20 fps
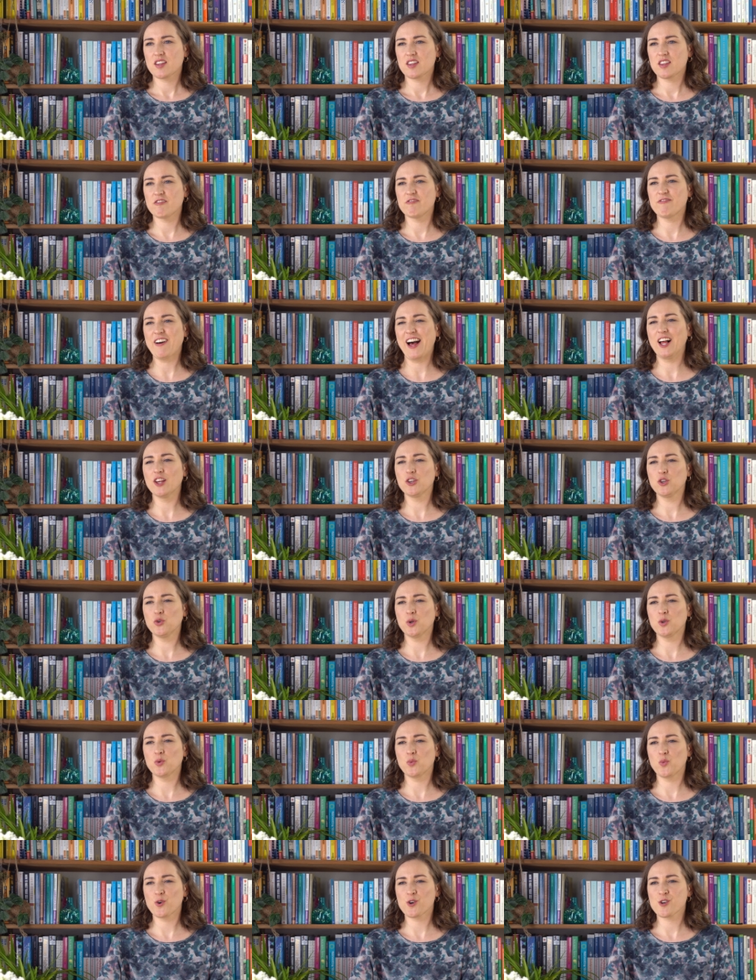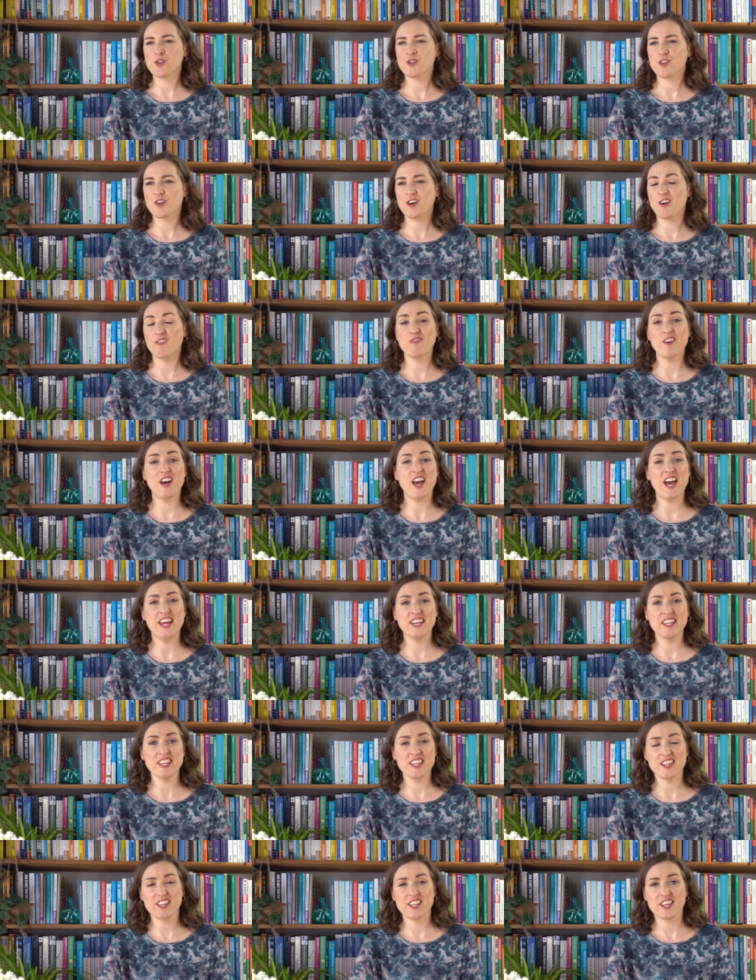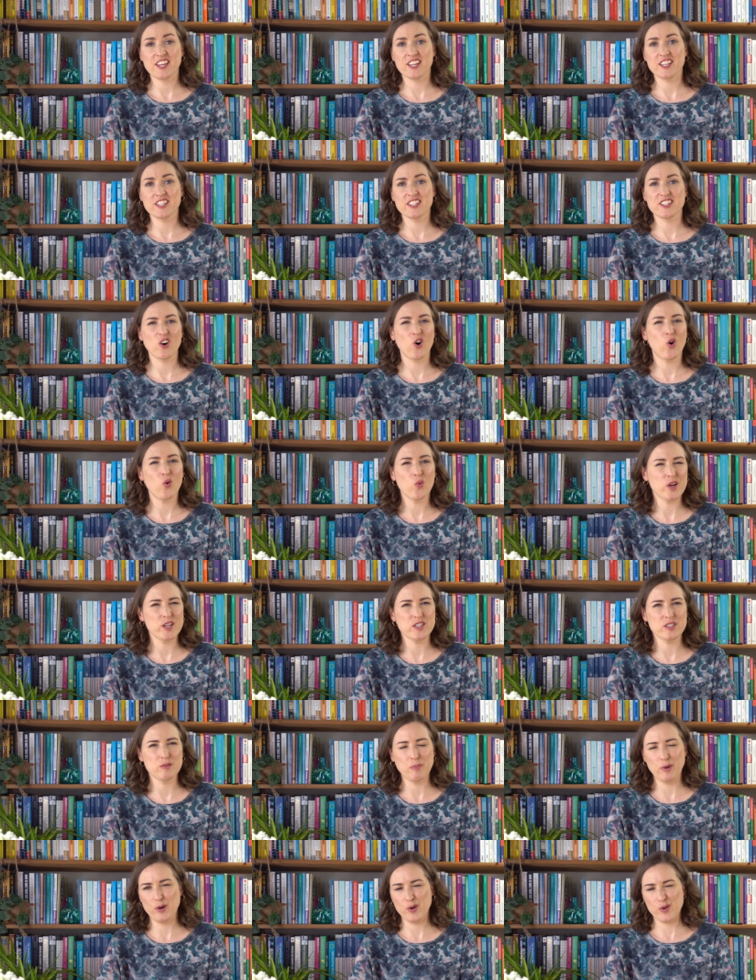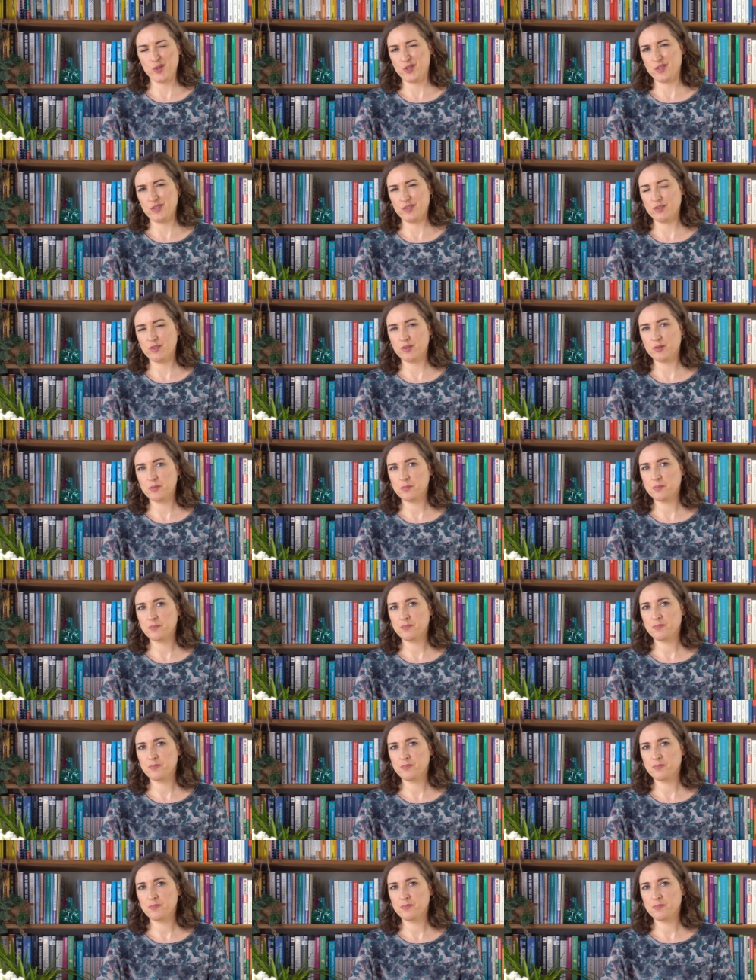The value and worth of anything is always personal.